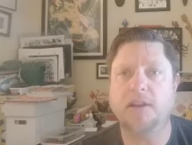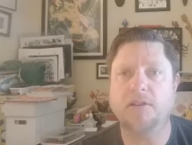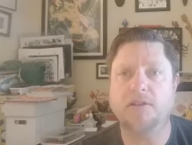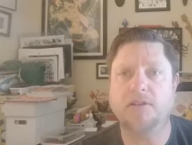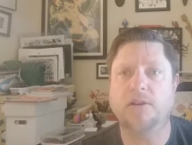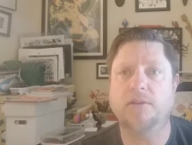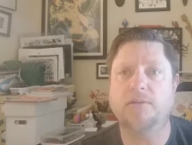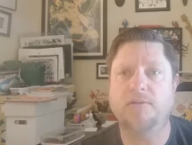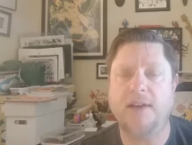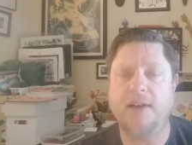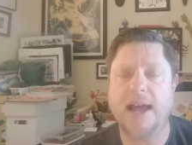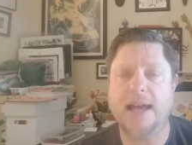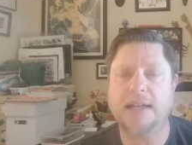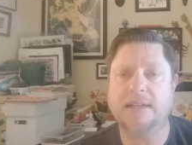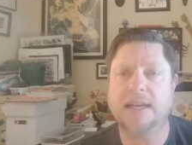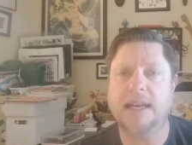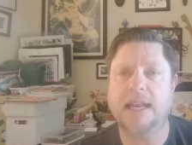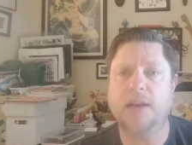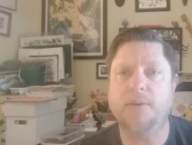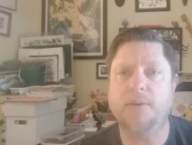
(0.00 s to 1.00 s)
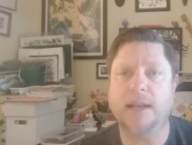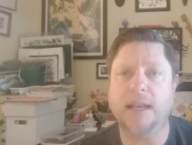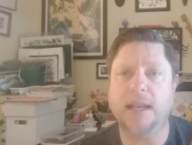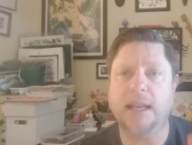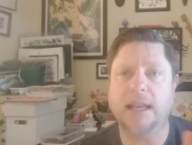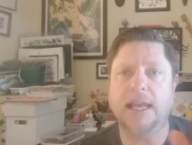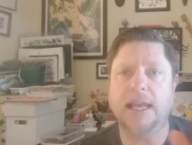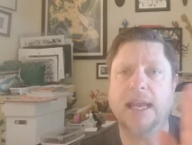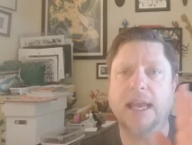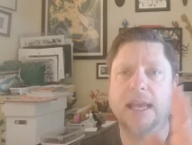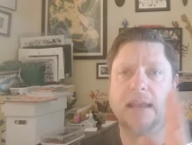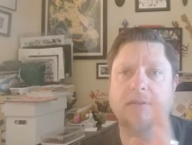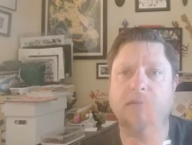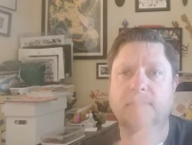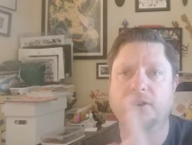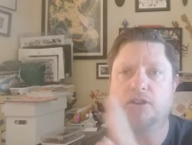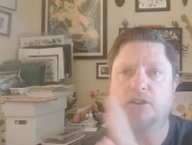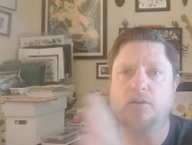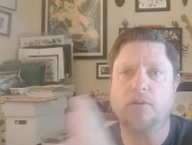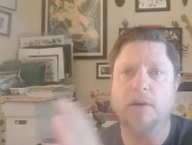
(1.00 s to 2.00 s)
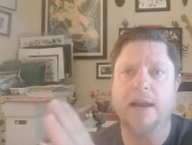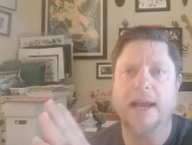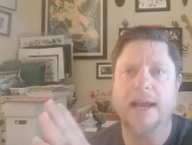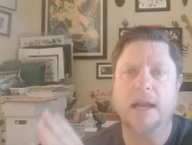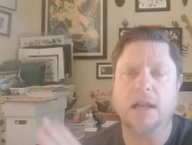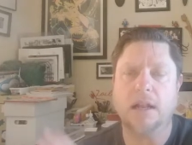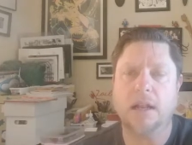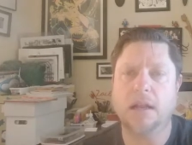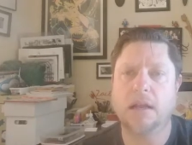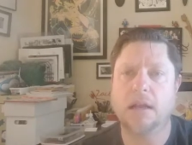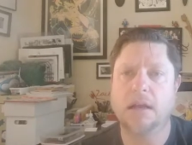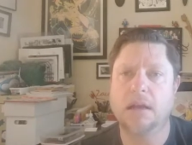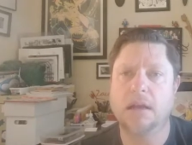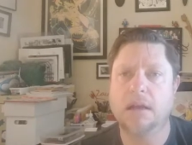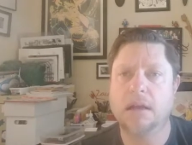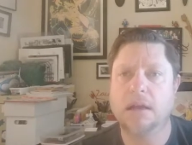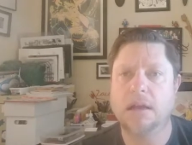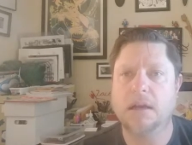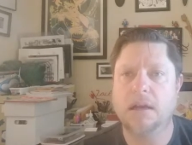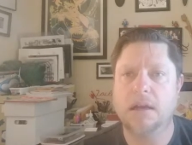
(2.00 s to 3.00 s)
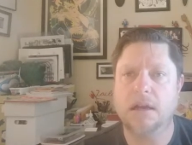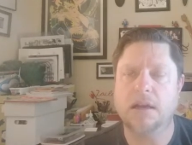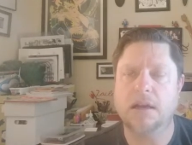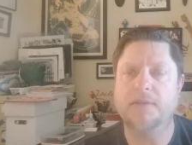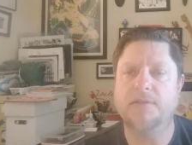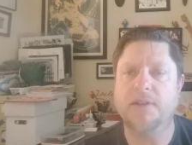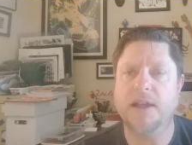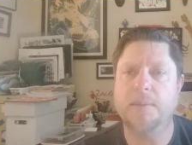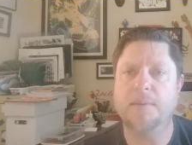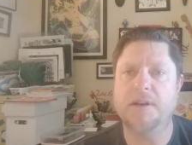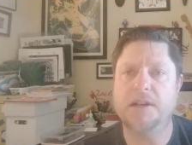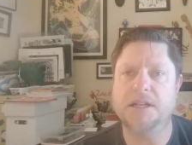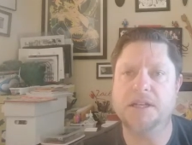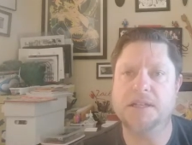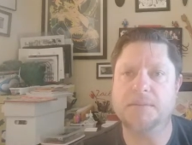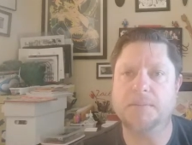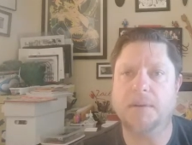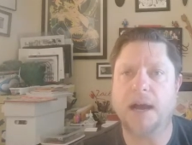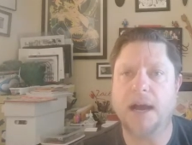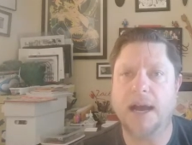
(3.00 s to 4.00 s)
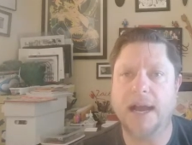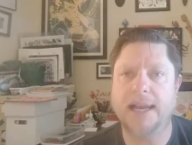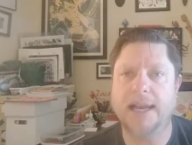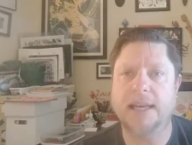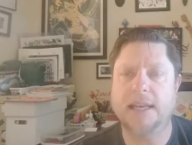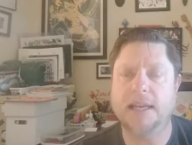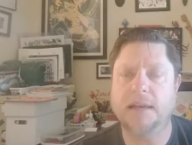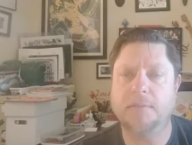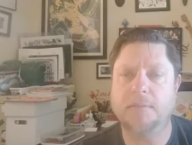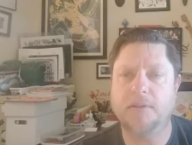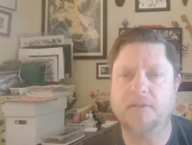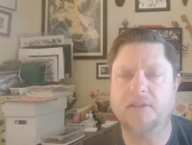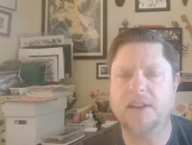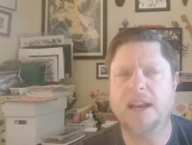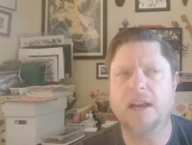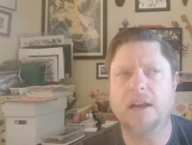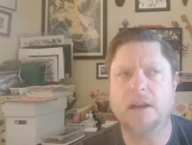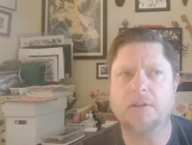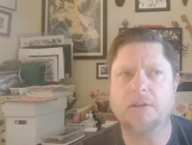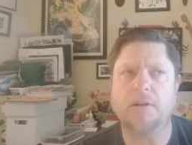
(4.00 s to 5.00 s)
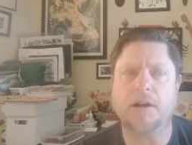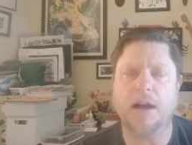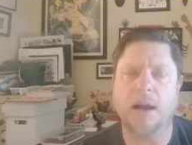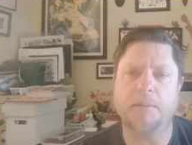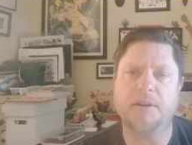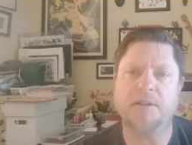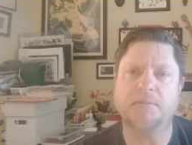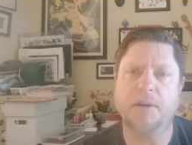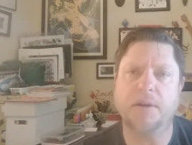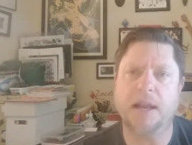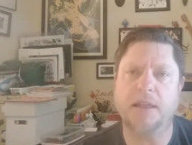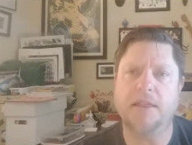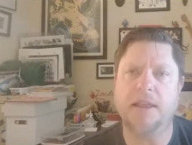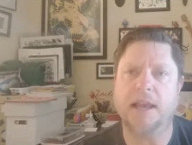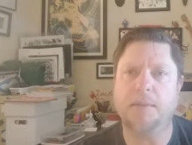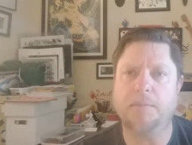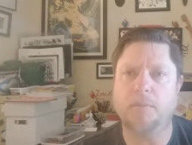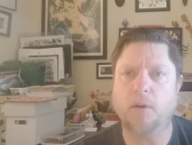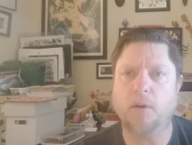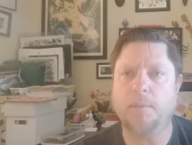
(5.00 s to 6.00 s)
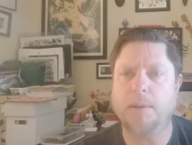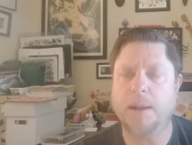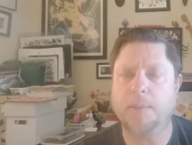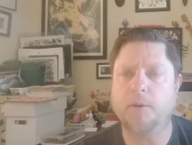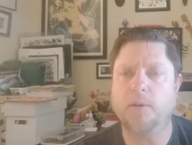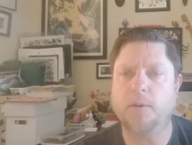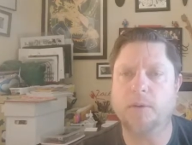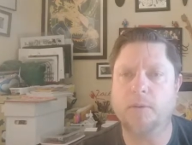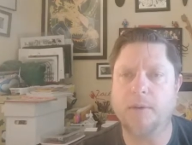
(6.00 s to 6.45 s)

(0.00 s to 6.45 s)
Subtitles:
so fast that he would leave a trail of images behind him. You've seen it in other comics, but I think more people would